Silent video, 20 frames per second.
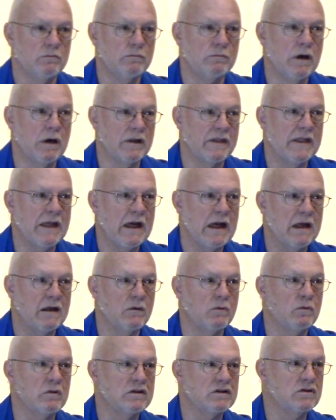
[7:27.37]
but
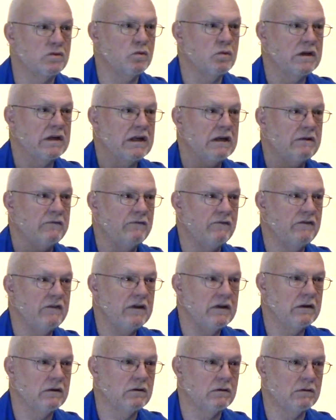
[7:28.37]
that which we can
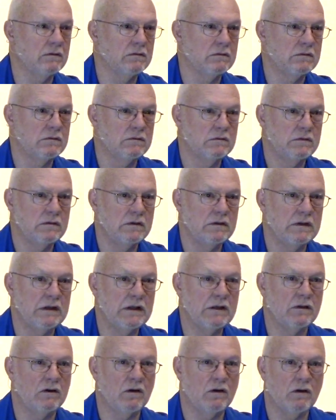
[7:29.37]
feel
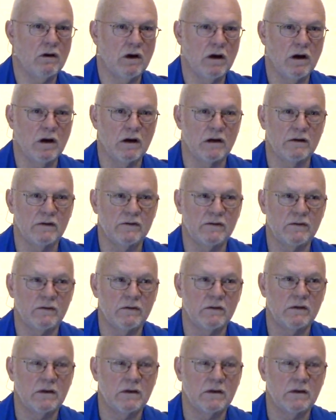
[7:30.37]
in our hearts.